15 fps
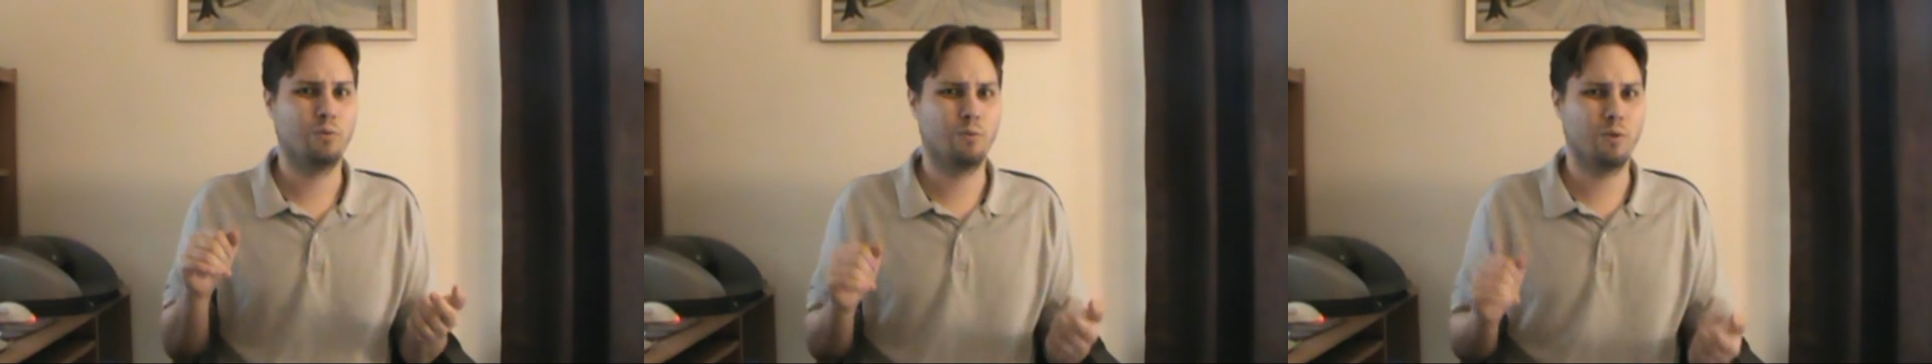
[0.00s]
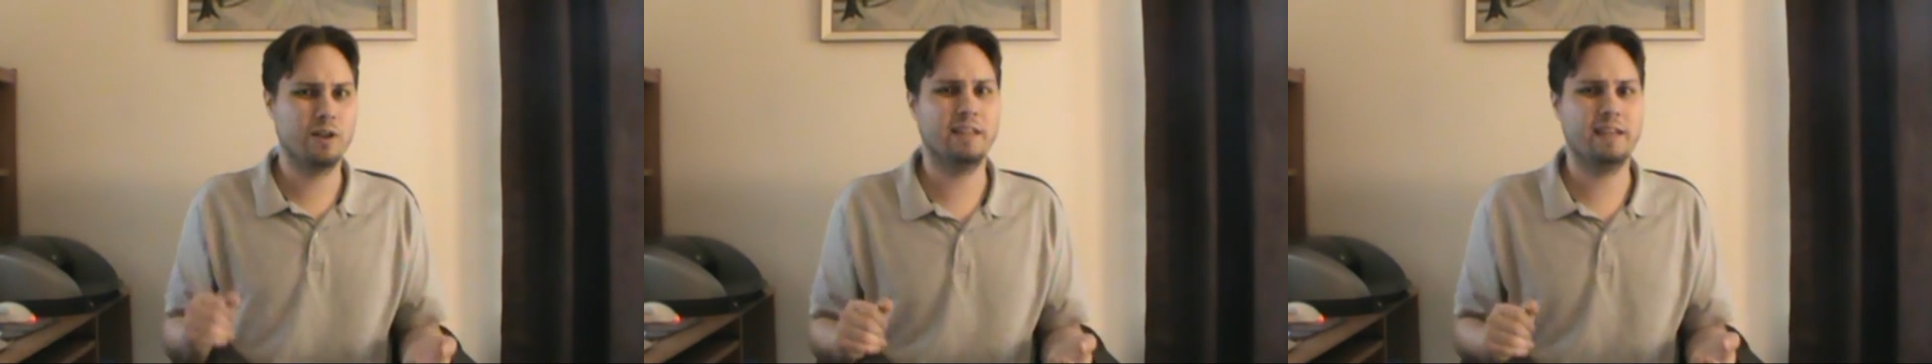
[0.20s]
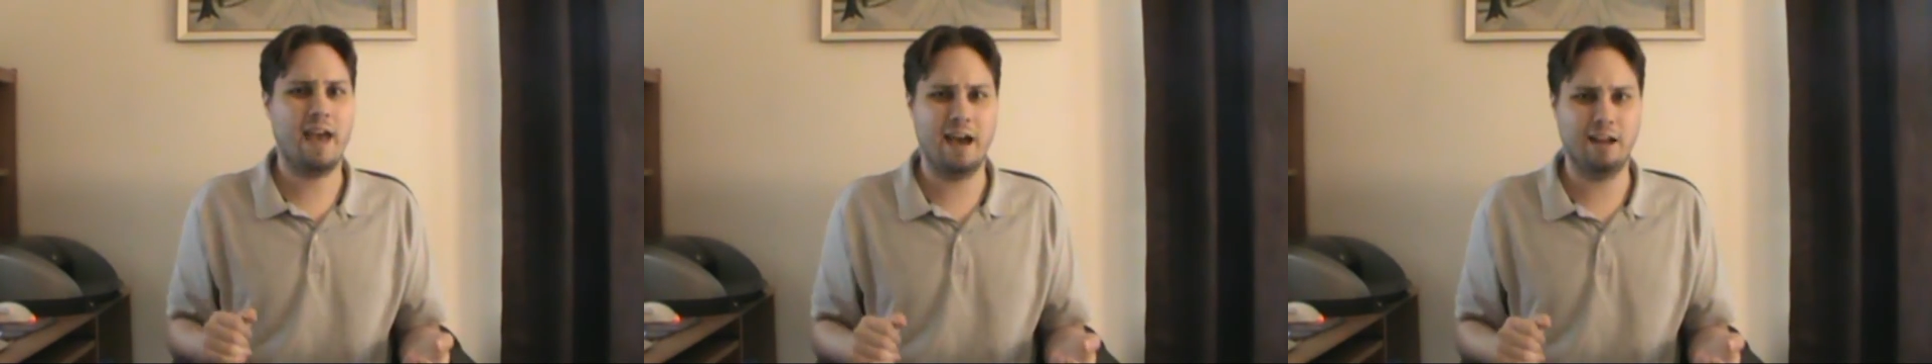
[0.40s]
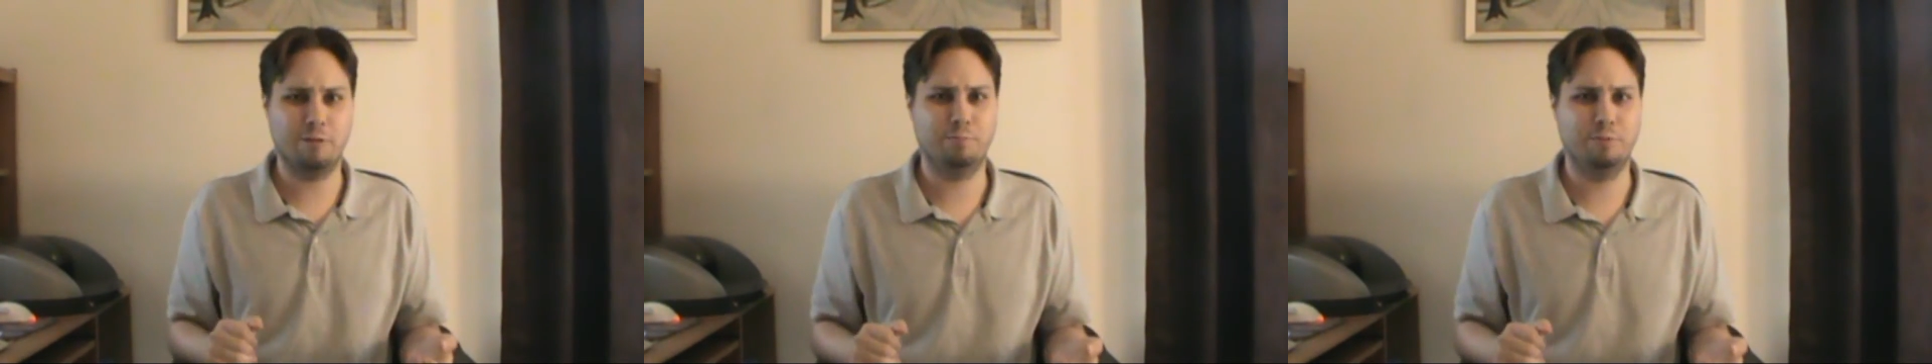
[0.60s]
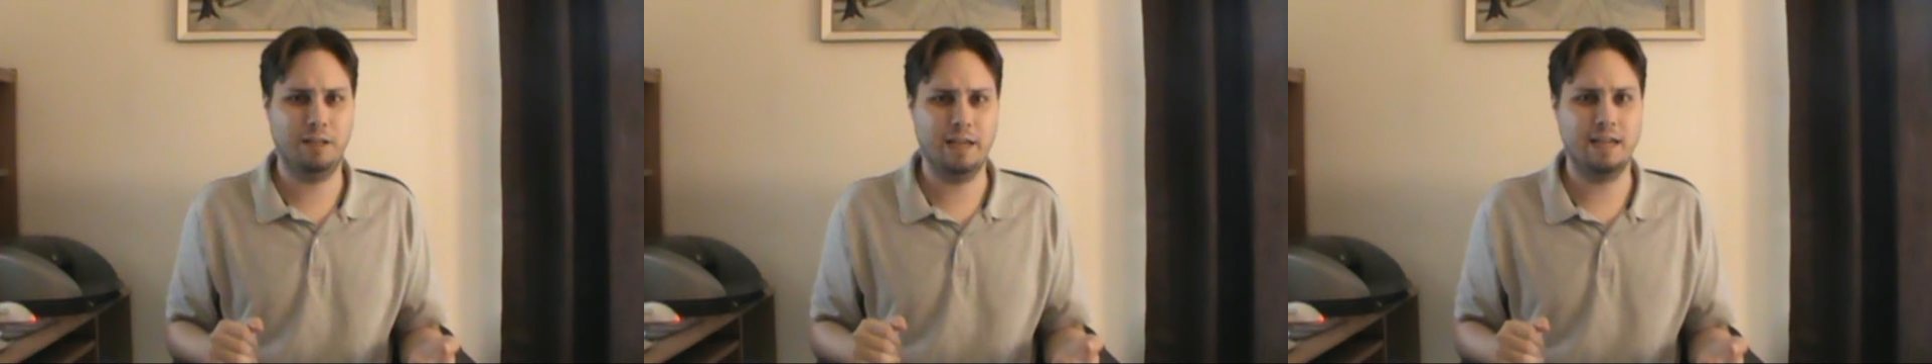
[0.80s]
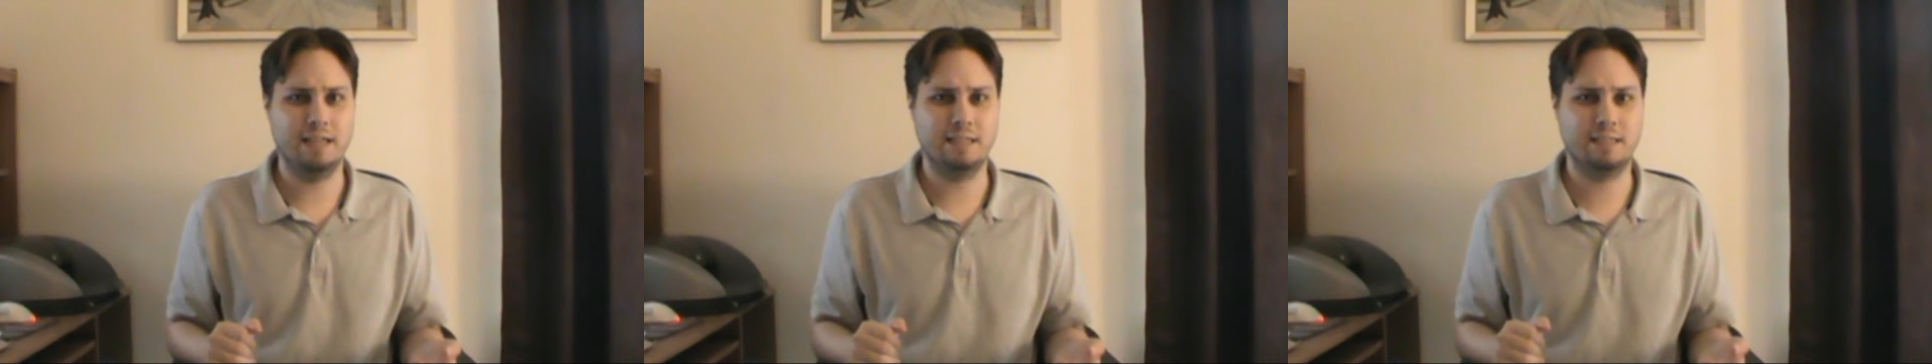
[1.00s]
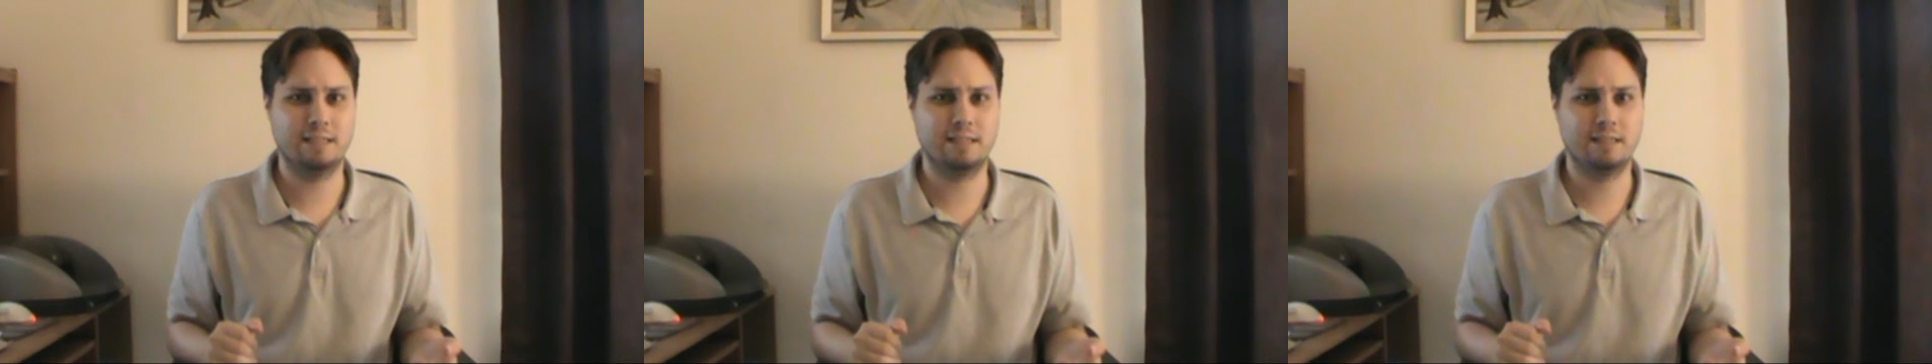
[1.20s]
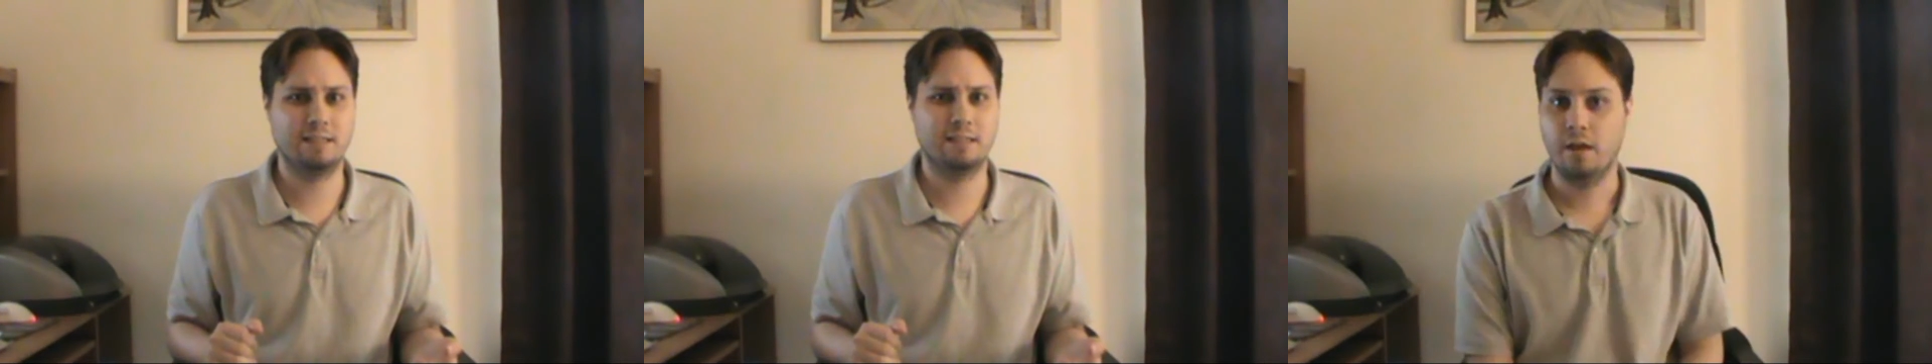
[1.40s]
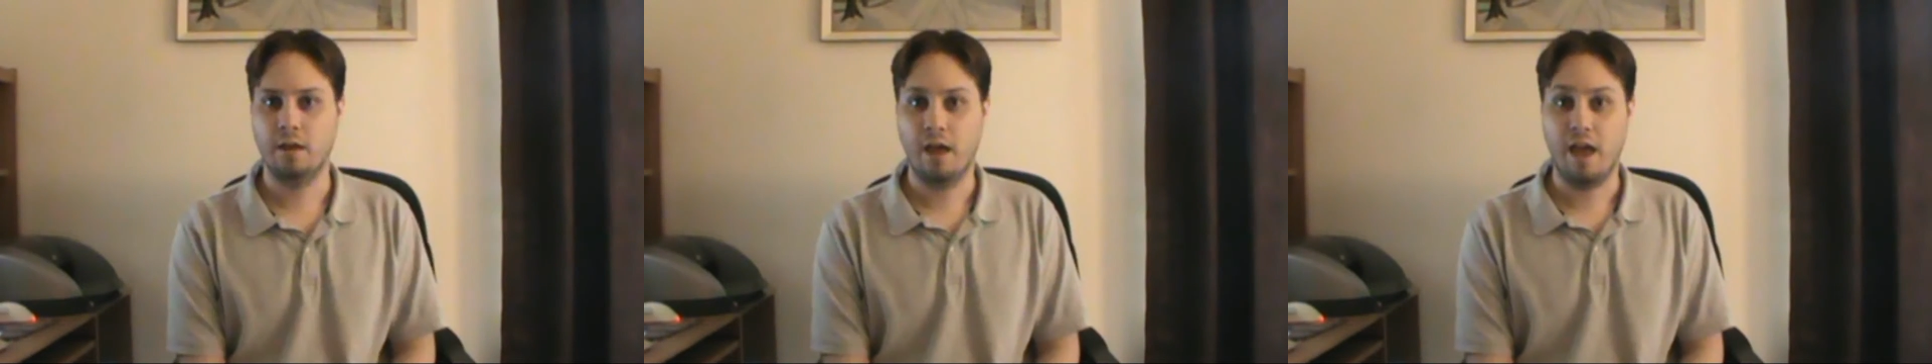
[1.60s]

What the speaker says: really out of place.